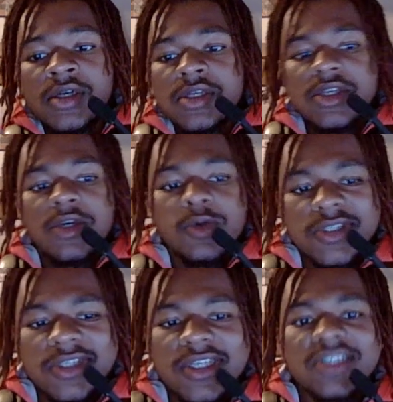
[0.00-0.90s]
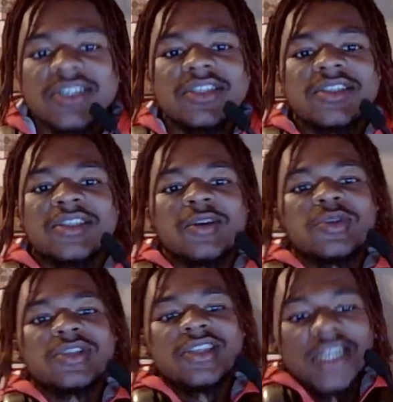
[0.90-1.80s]
Yo, what's good? So
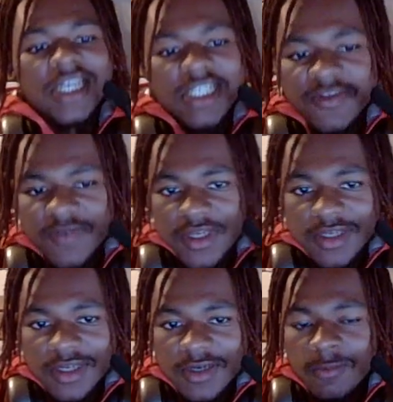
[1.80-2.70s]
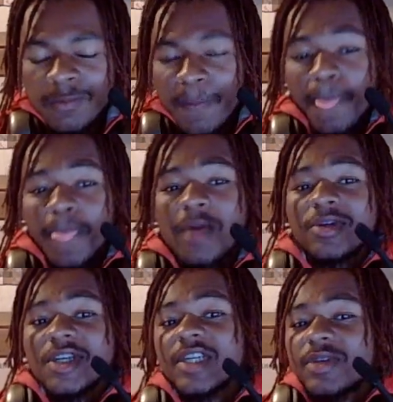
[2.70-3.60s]
in today's video, I'm
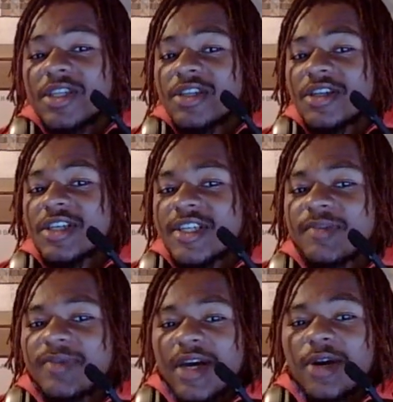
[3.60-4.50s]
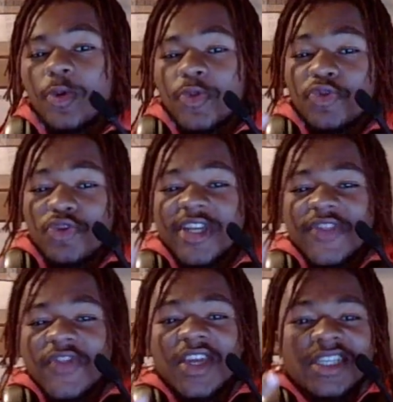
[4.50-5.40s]
gonna be talking about three
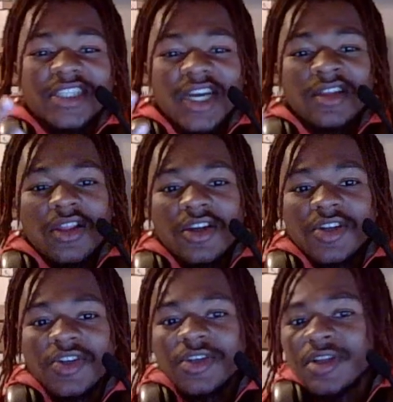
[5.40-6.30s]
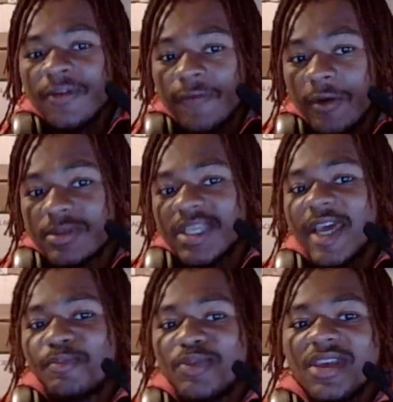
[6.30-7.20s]
things I learned from
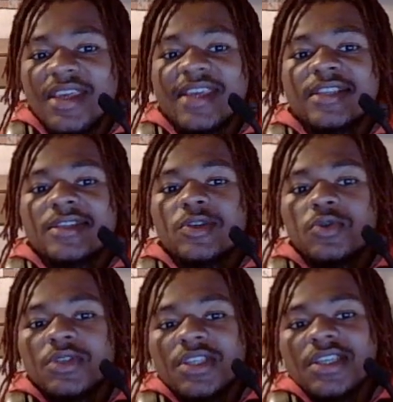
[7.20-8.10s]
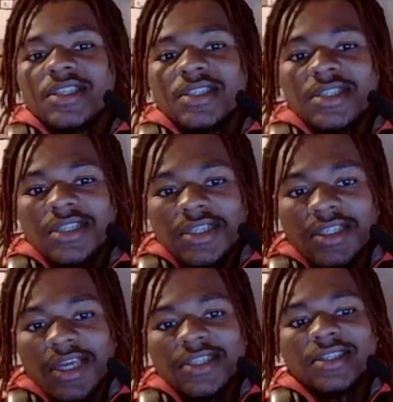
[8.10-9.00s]
tapping into six
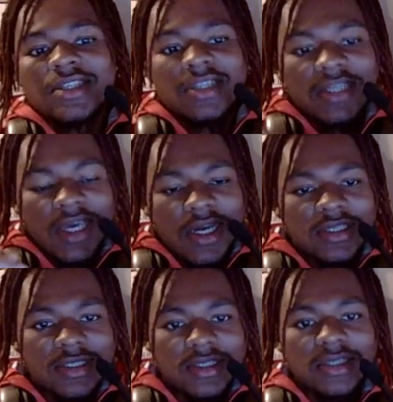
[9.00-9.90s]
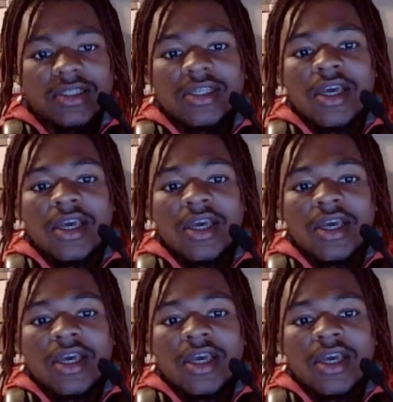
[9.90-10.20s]
density consciousness.